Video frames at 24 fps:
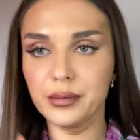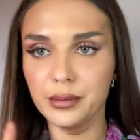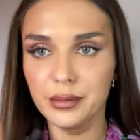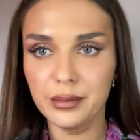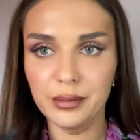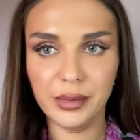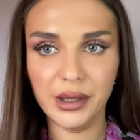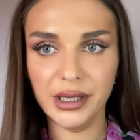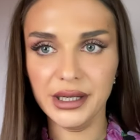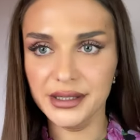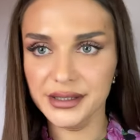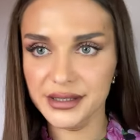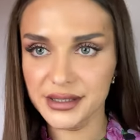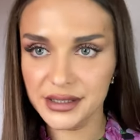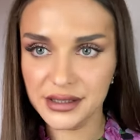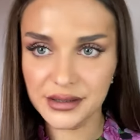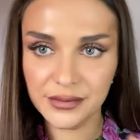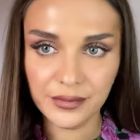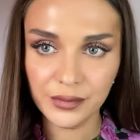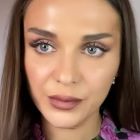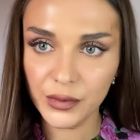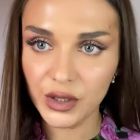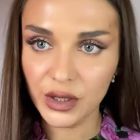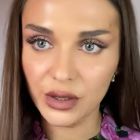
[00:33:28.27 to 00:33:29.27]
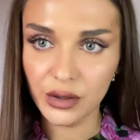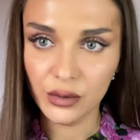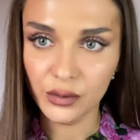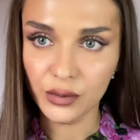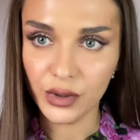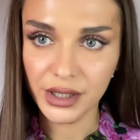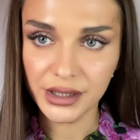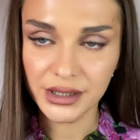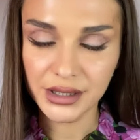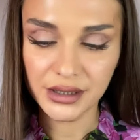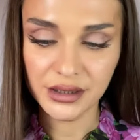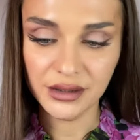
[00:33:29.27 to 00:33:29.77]
please
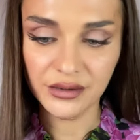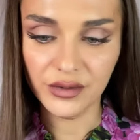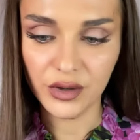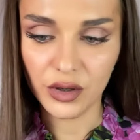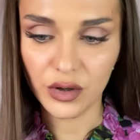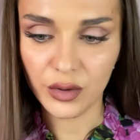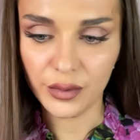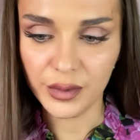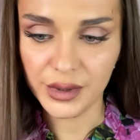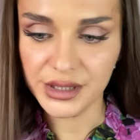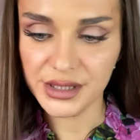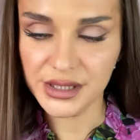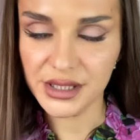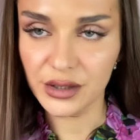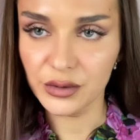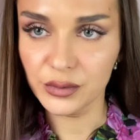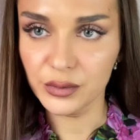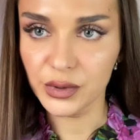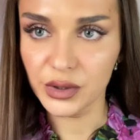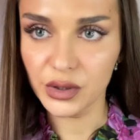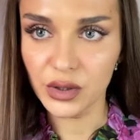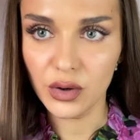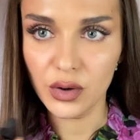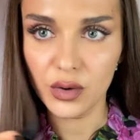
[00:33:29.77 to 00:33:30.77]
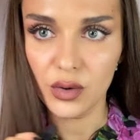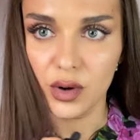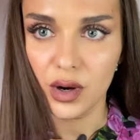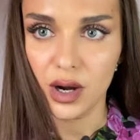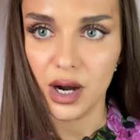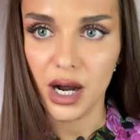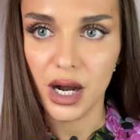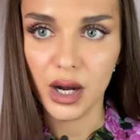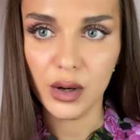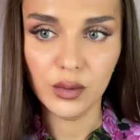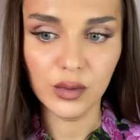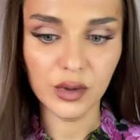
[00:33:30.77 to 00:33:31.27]
write it in the comments down below.
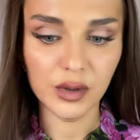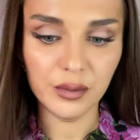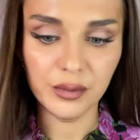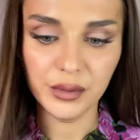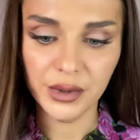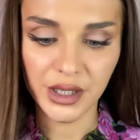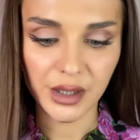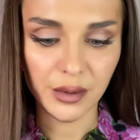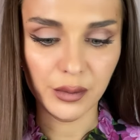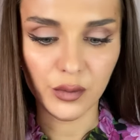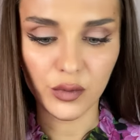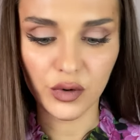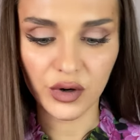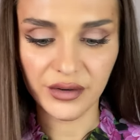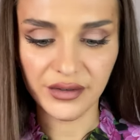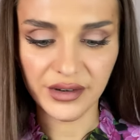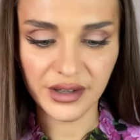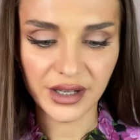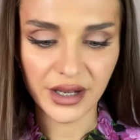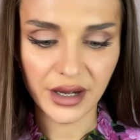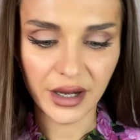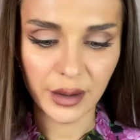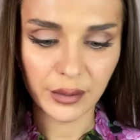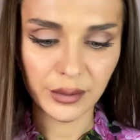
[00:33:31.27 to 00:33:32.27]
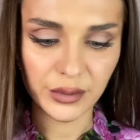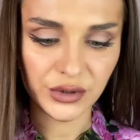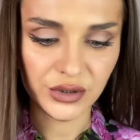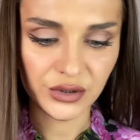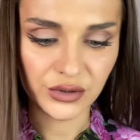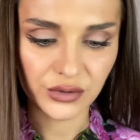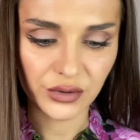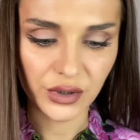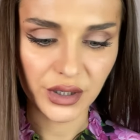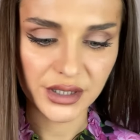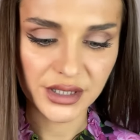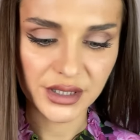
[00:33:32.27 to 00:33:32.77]
I will be more than happy to
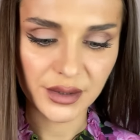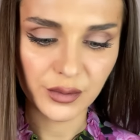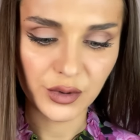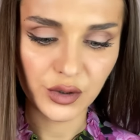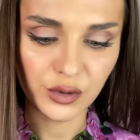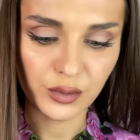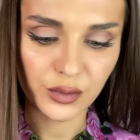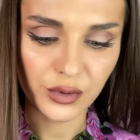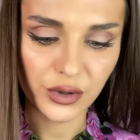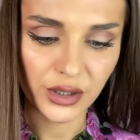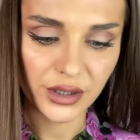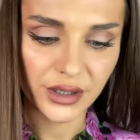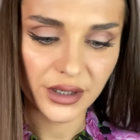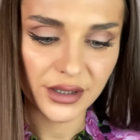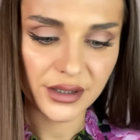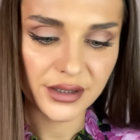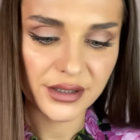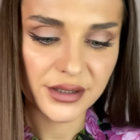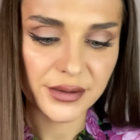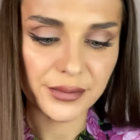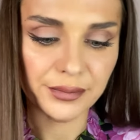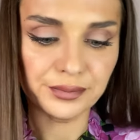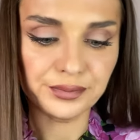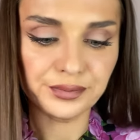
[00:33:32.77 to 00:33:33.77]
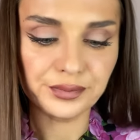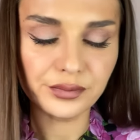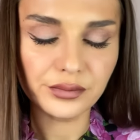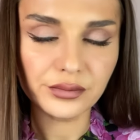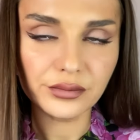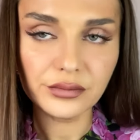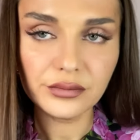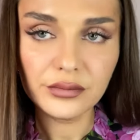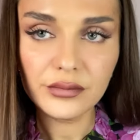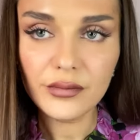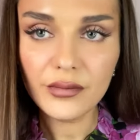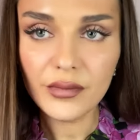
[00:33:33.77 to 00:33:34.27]
try some new products.
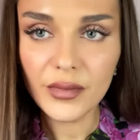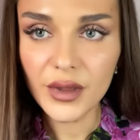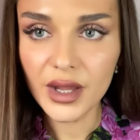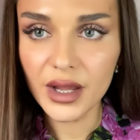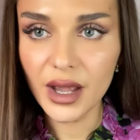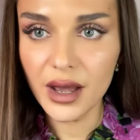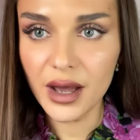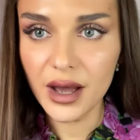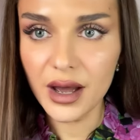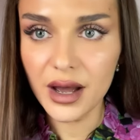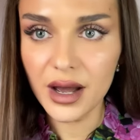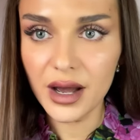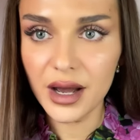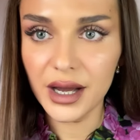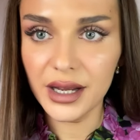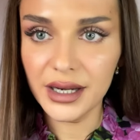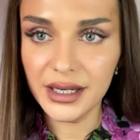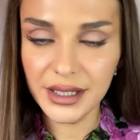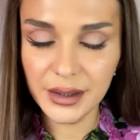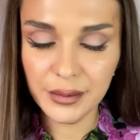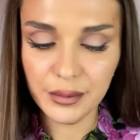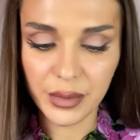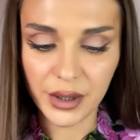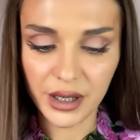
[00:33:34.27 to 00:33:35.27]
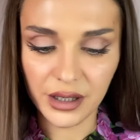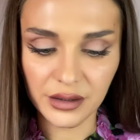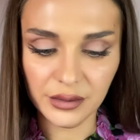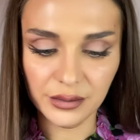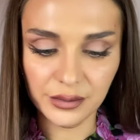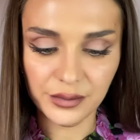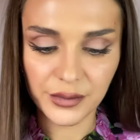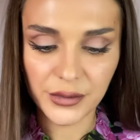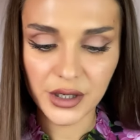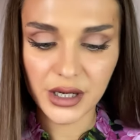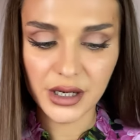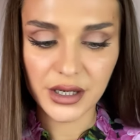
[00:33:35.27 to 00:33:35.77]
Lip
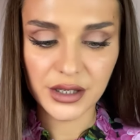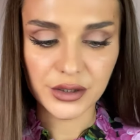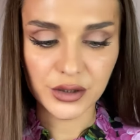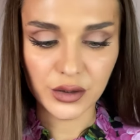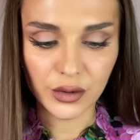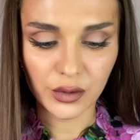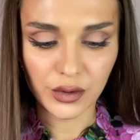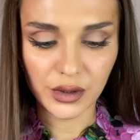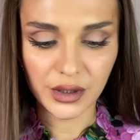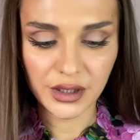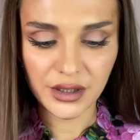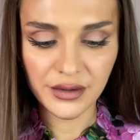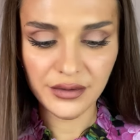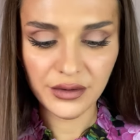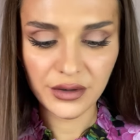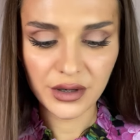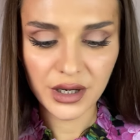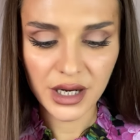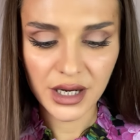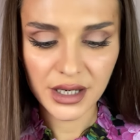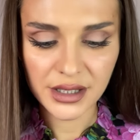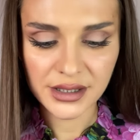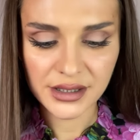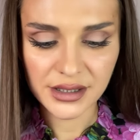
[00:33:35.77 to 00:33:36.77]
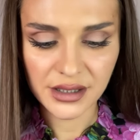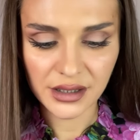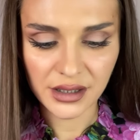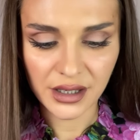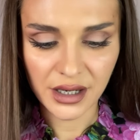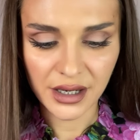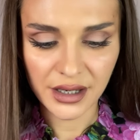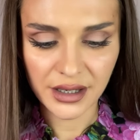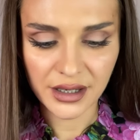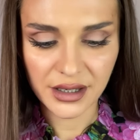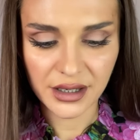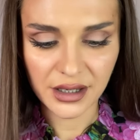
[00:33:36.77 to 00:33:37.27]
balm. So if you guys
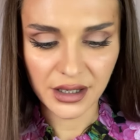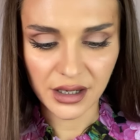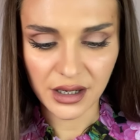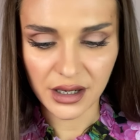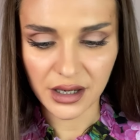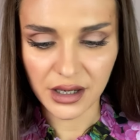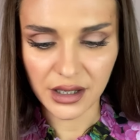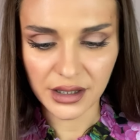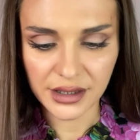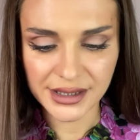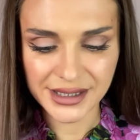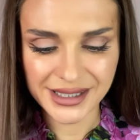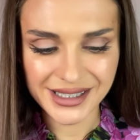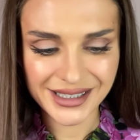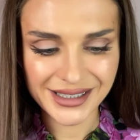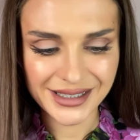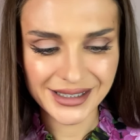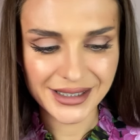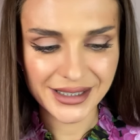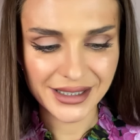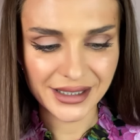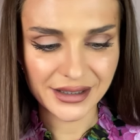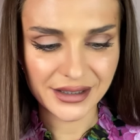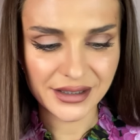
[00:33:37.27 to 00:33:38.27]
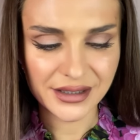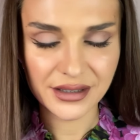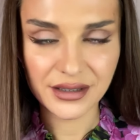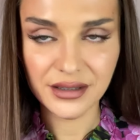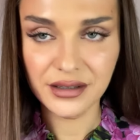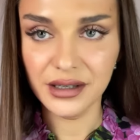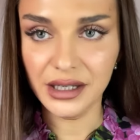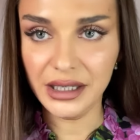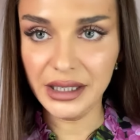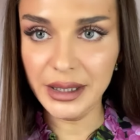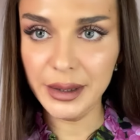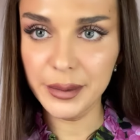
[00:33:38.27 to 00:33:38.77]
like tinted
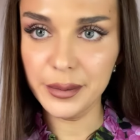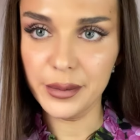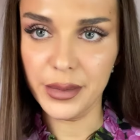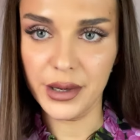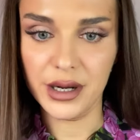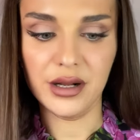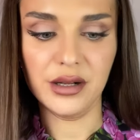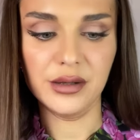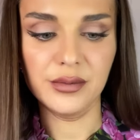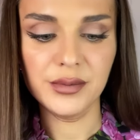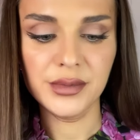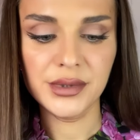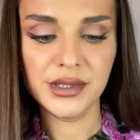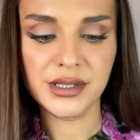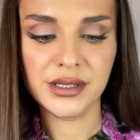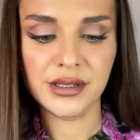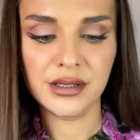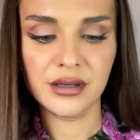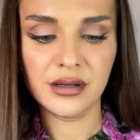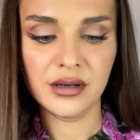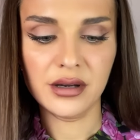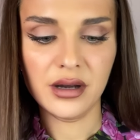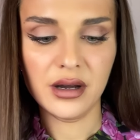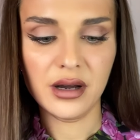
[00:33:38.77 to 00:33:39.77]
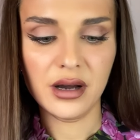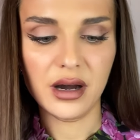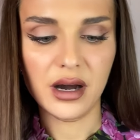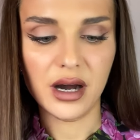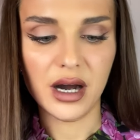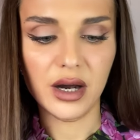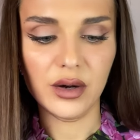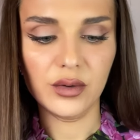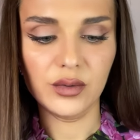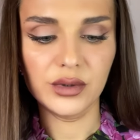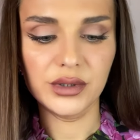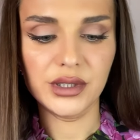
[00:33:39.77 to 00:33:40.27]
lip balms,
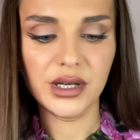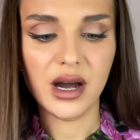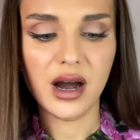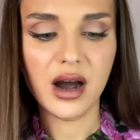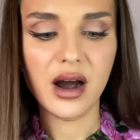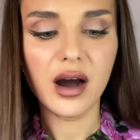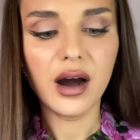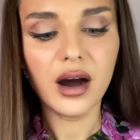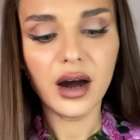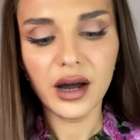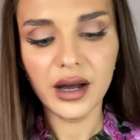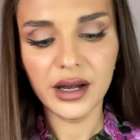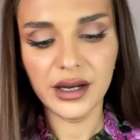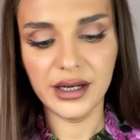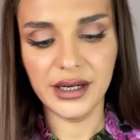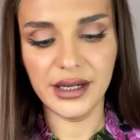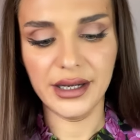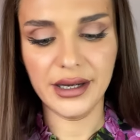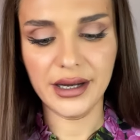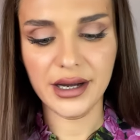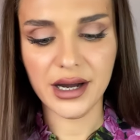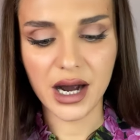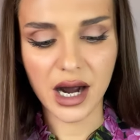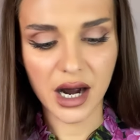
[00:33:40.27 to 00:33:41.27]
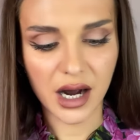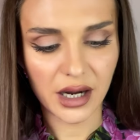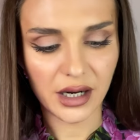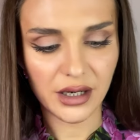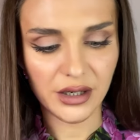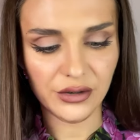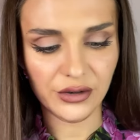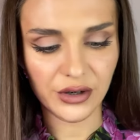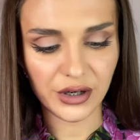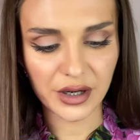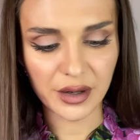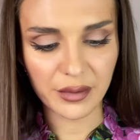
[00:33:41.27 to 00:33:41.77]
I would highly, highly
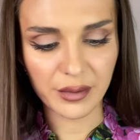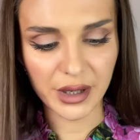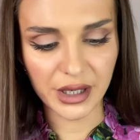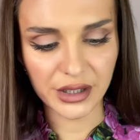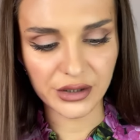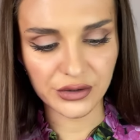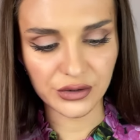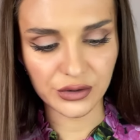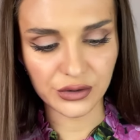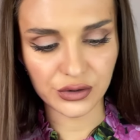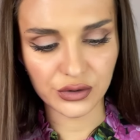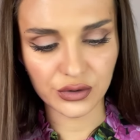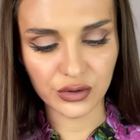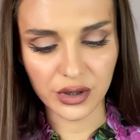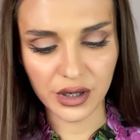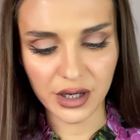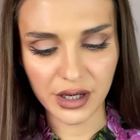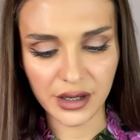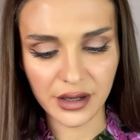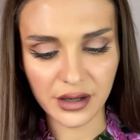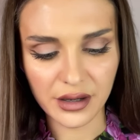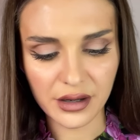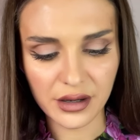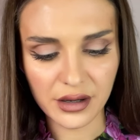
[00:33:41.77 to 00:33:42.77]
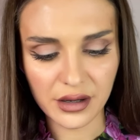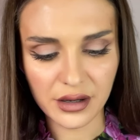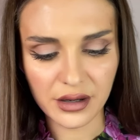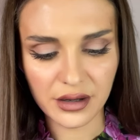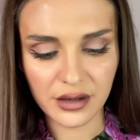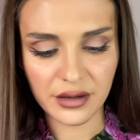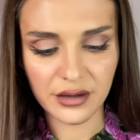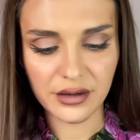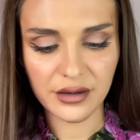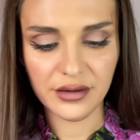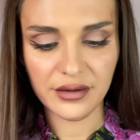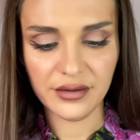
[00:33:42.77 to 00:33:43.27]
recommend you try
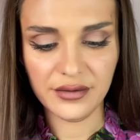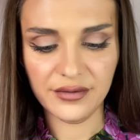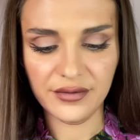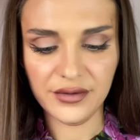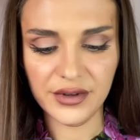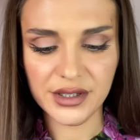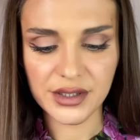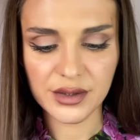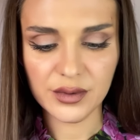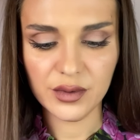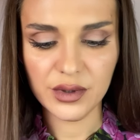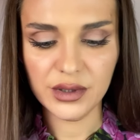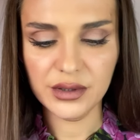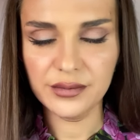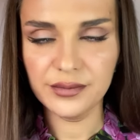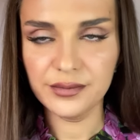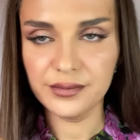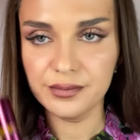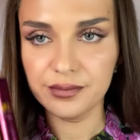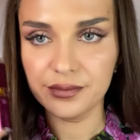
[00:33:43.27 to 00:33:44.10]
this one.